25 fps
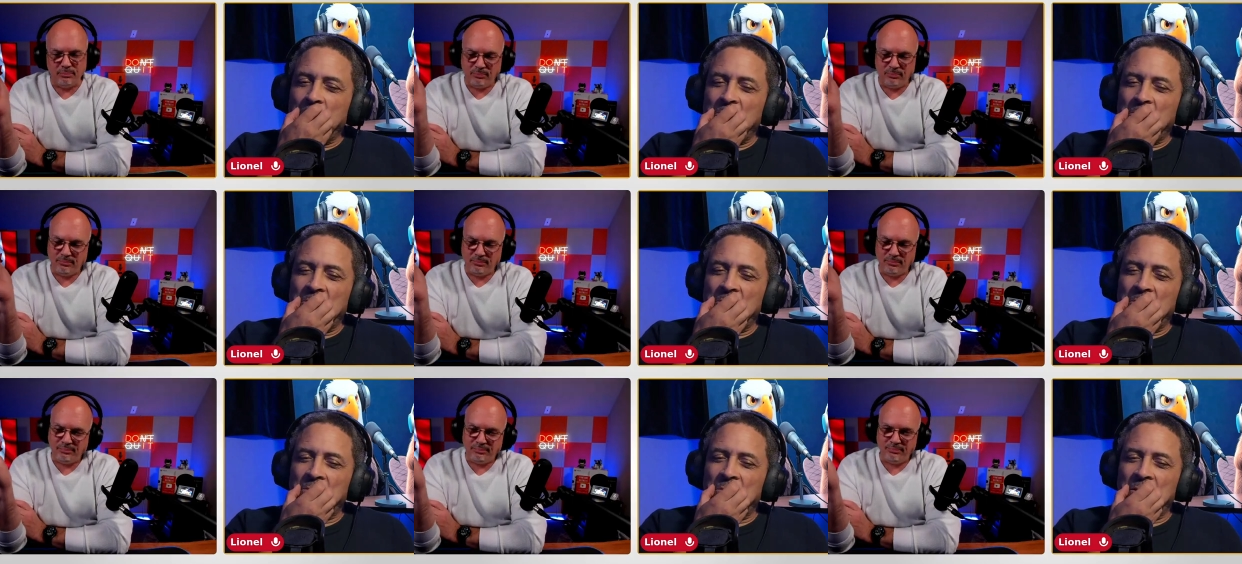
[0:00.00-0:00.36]

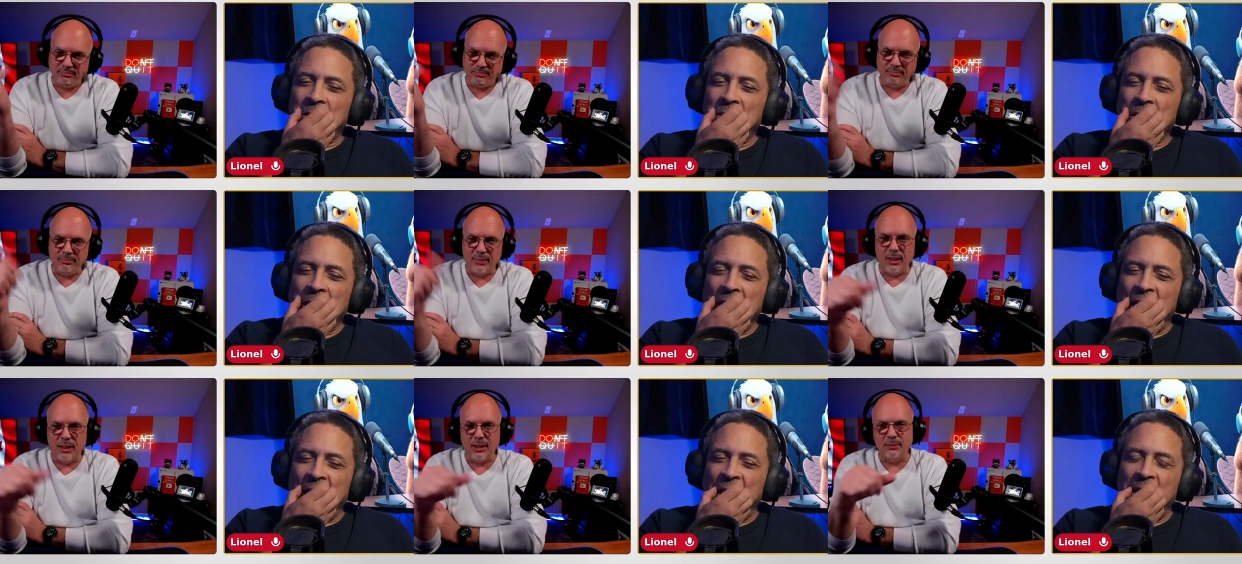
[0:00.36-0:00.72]

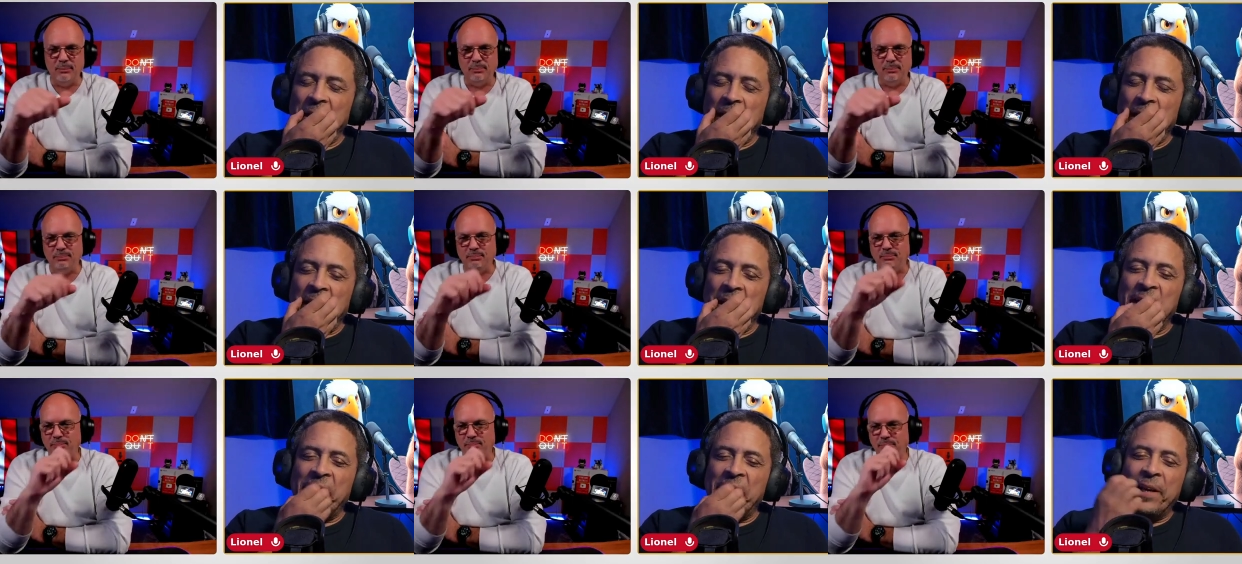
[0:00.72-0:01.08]

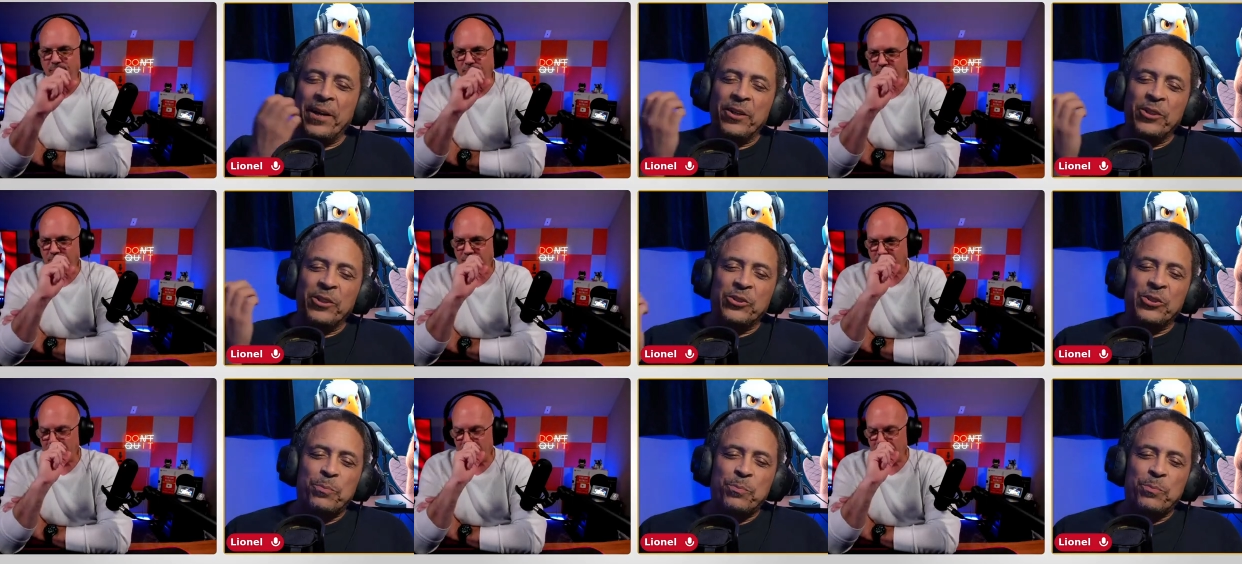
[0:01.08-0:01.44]
Speaker 1: And
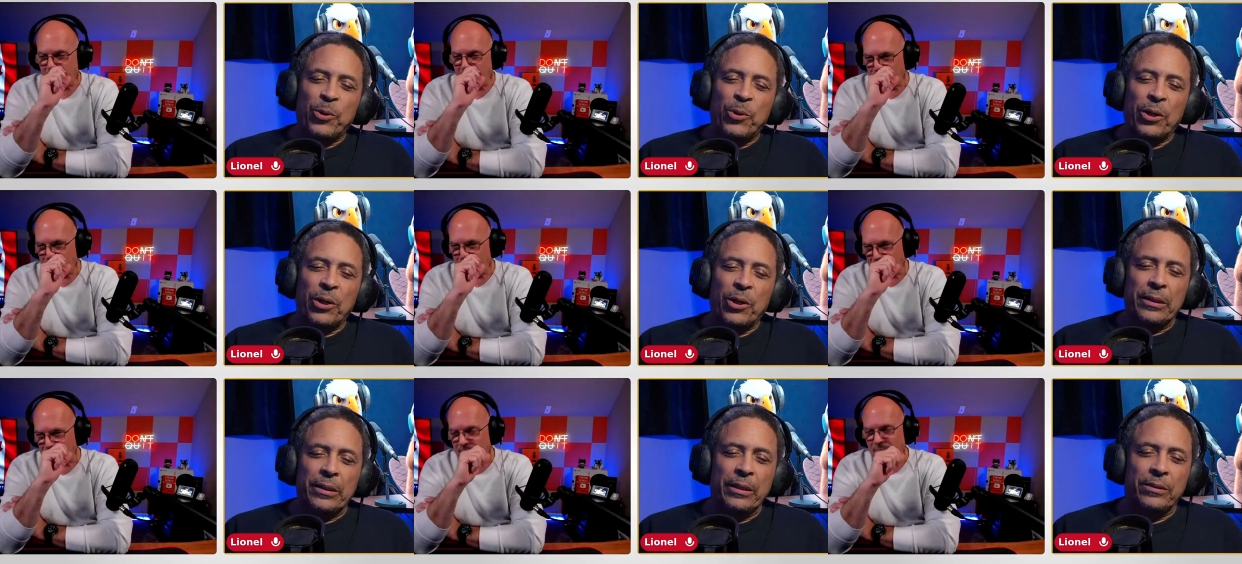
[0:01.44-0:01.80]
here's the
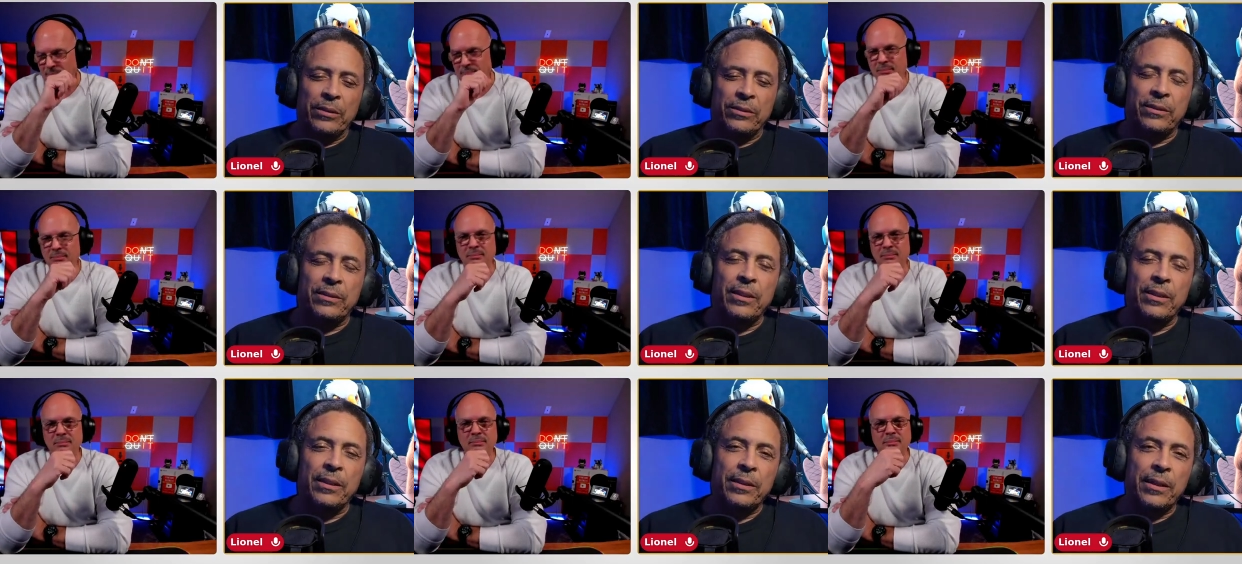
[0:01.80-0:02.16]
part
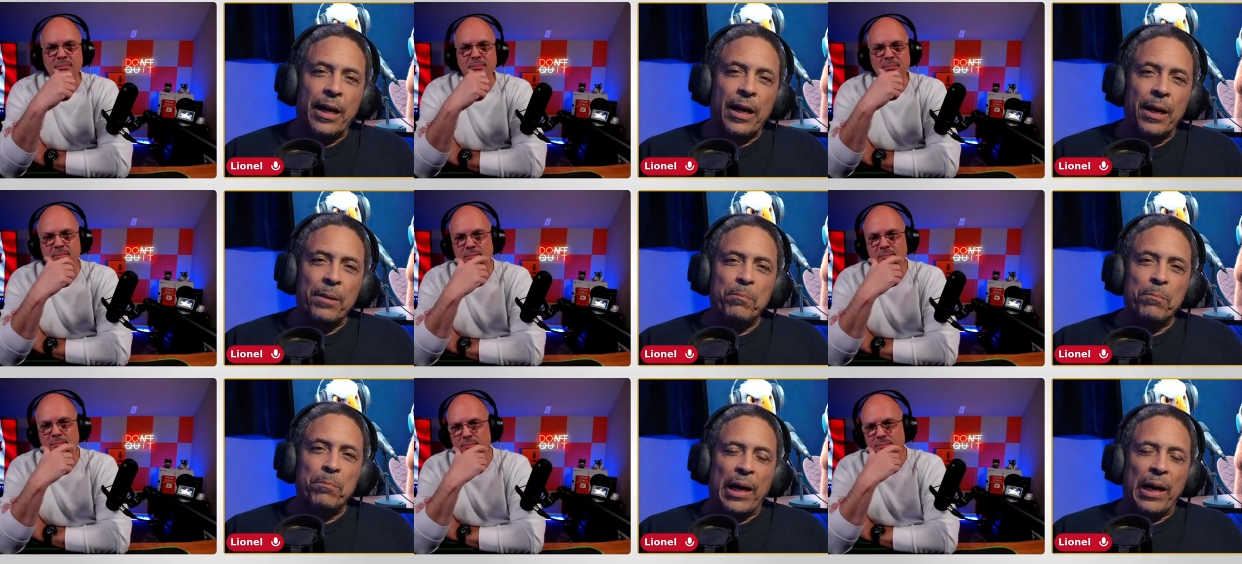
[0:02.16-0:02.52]

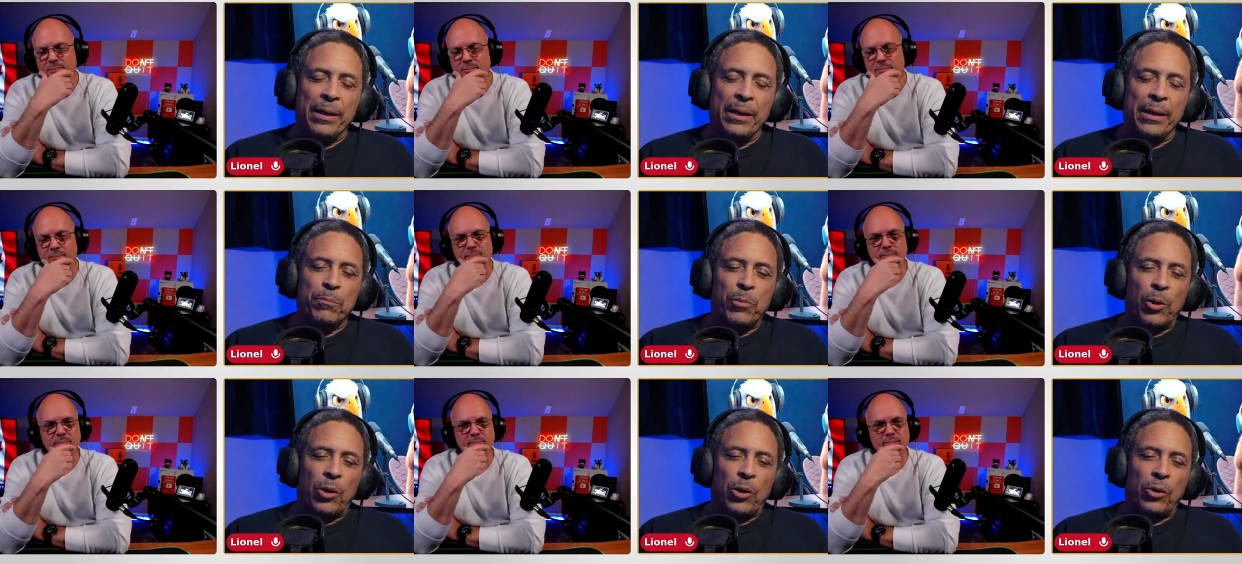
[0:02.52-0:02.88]
that I'm
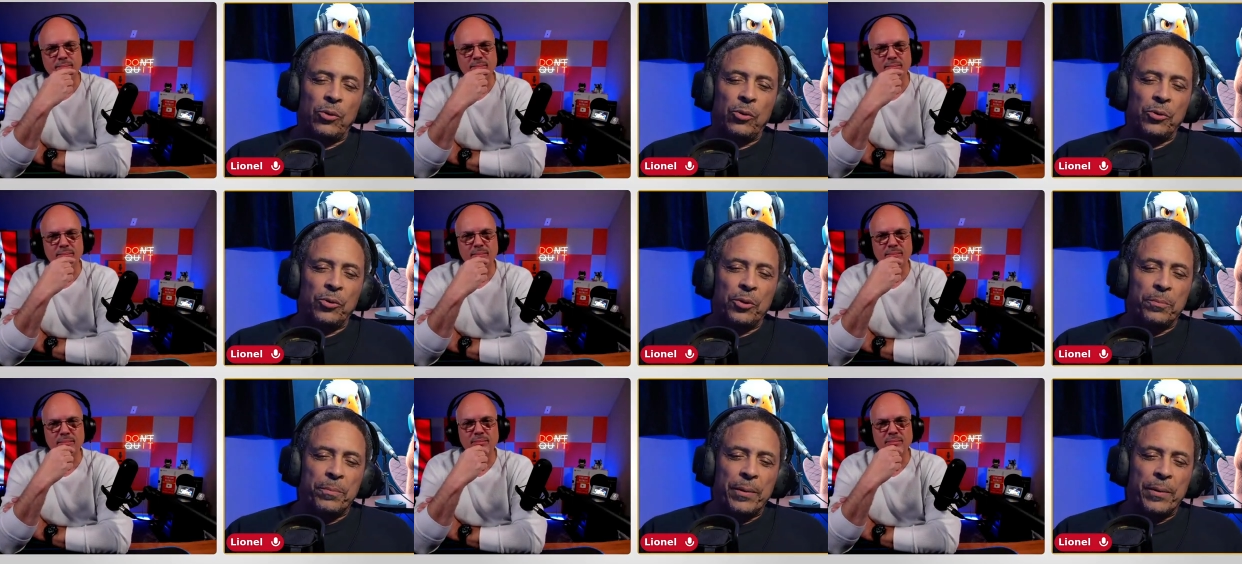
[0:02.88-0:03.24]
mind
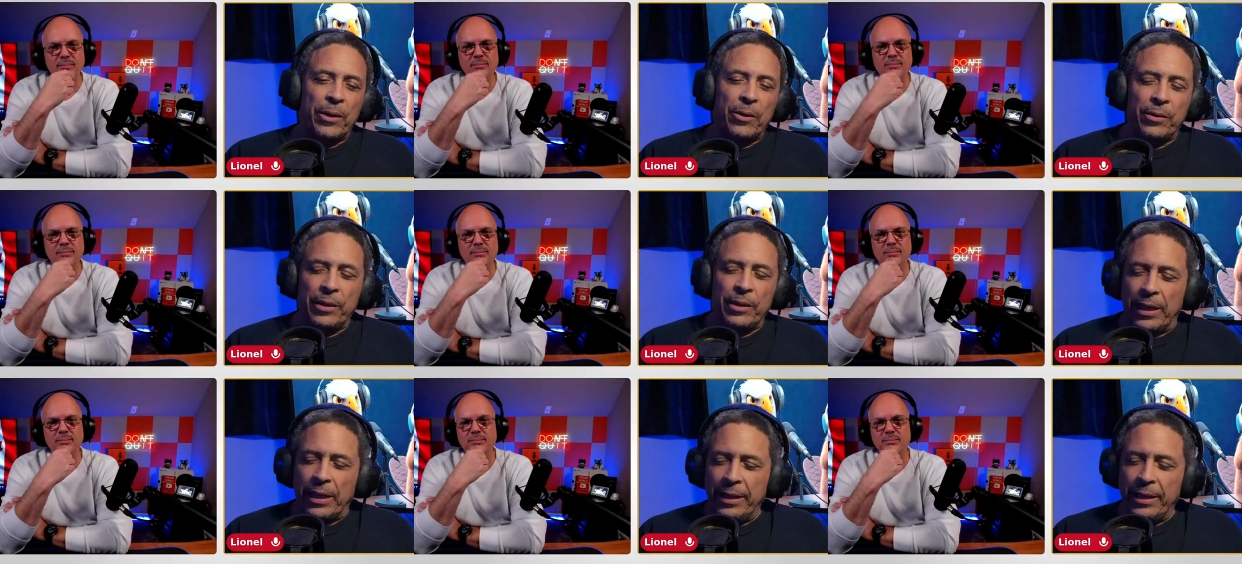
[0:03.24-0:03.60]
boggled
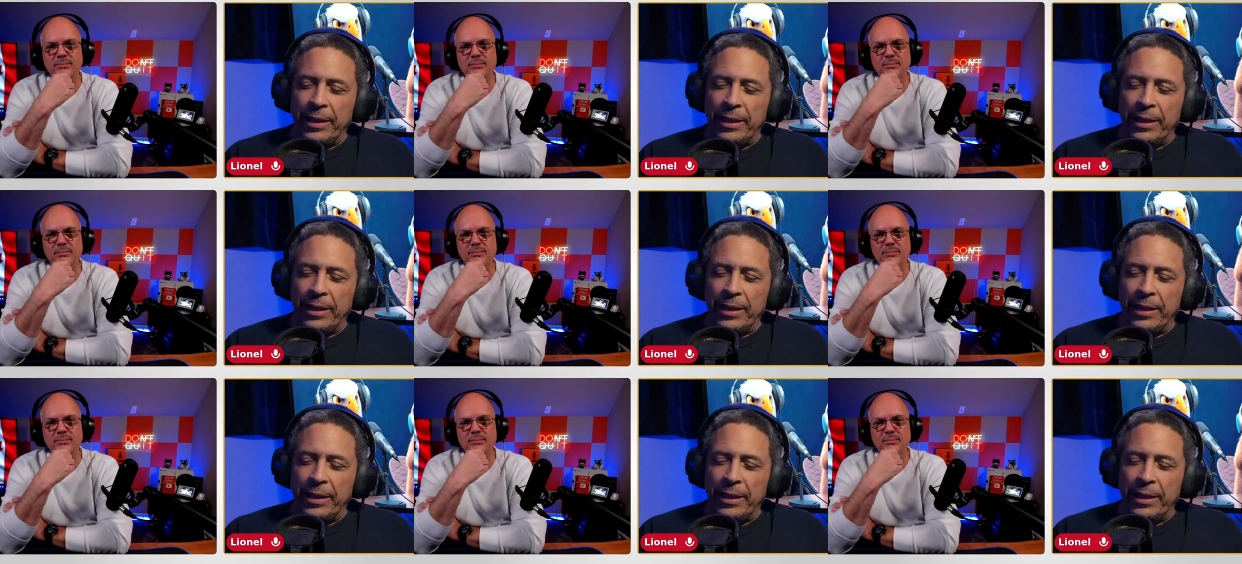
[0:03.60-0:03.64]
about.